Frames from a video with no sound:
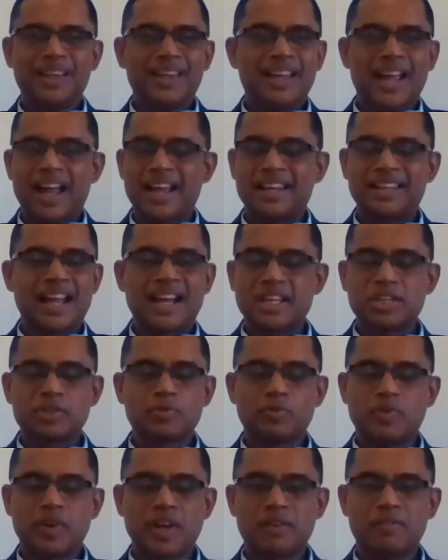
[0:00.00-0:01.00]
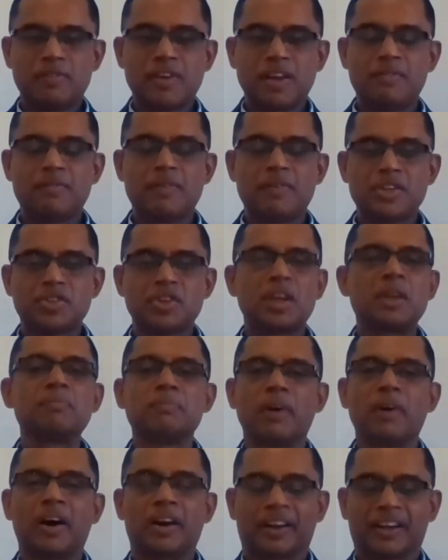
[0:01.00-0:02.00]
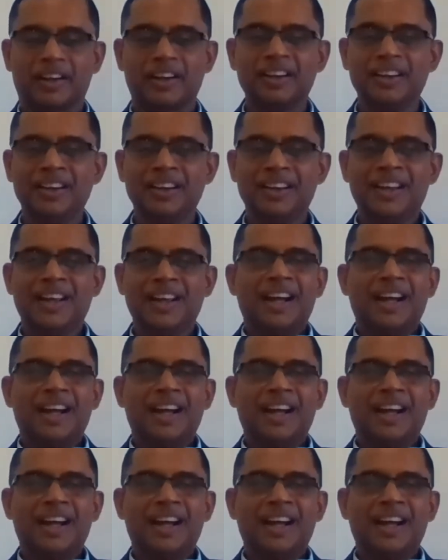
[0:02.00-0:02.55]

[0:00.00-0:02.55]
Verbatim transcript: And that is very, very much important.